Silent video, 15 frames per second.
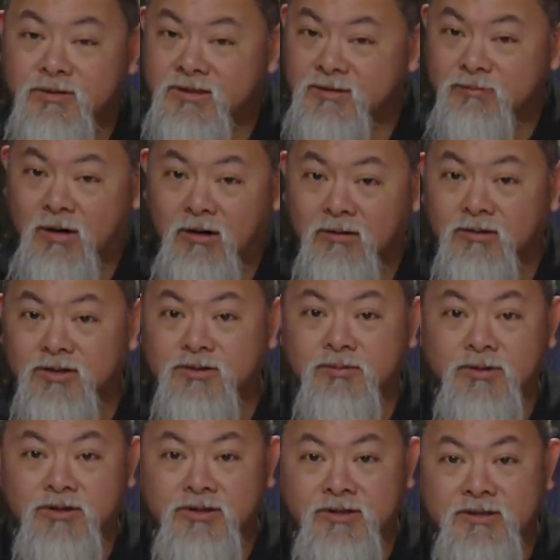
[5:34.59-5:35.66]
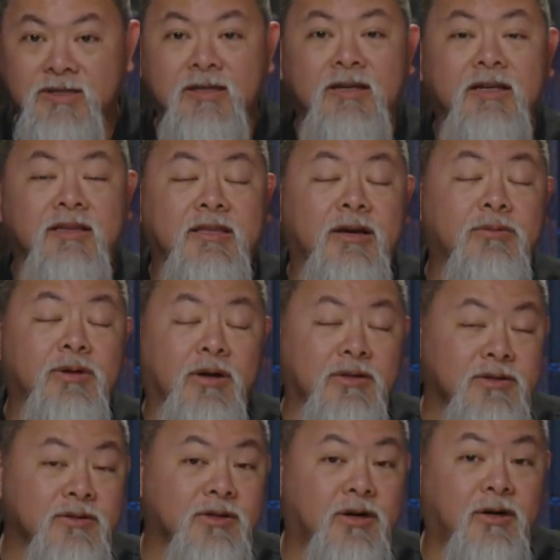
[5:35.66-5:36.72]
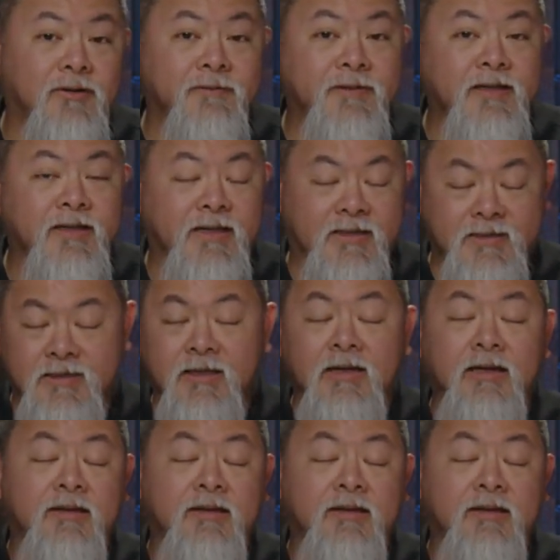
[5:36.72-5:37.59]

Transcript: smaller switches that we also call VLANs.